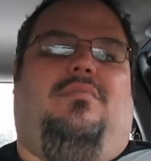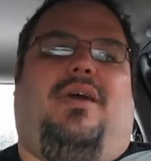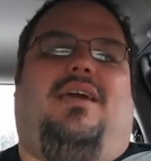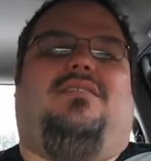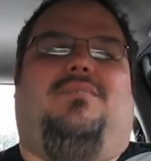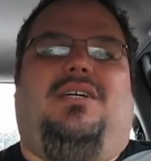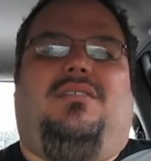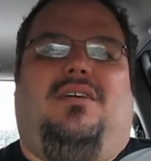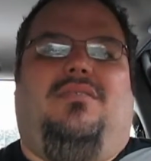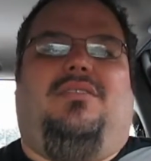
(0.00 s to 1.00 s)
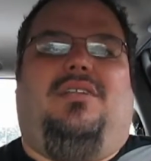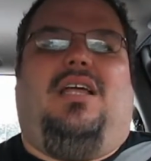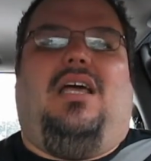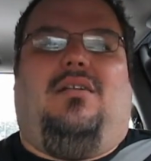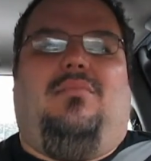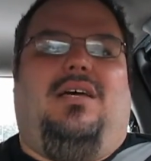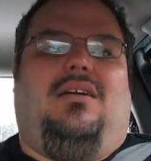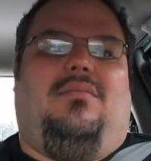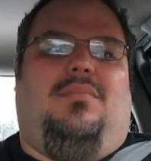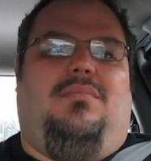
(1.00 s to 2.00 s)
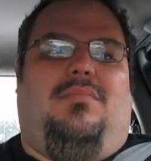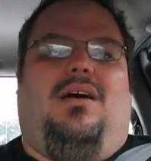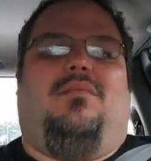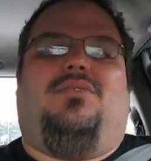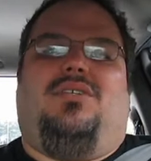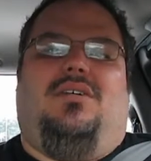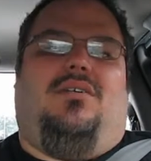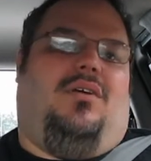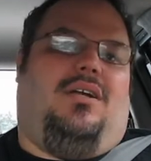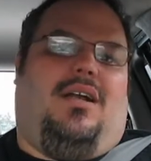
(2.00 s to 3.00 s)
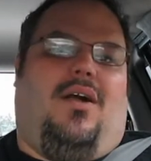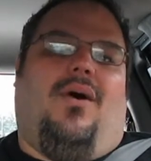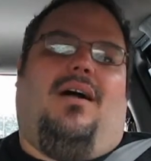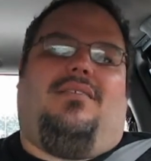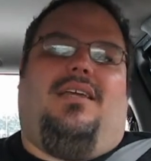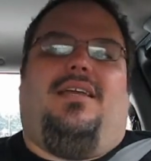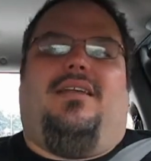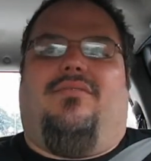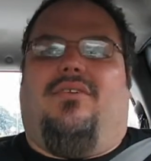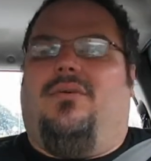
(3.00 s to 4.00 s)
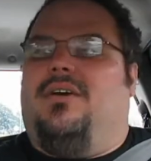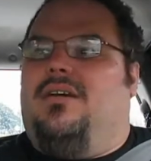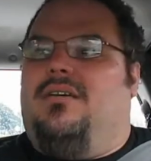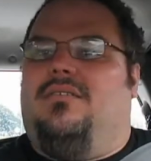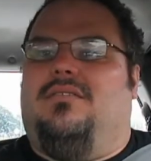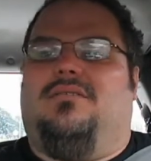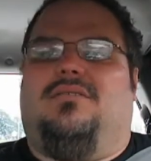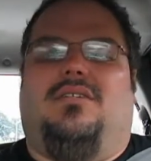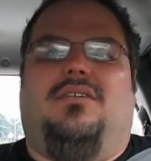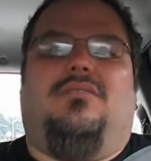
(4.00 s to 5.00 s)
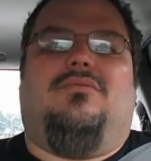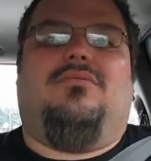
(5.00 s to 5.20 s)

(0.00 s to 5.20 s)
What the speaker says: paced myself a little better, but Mom still wanted to go out to eat everywhere, so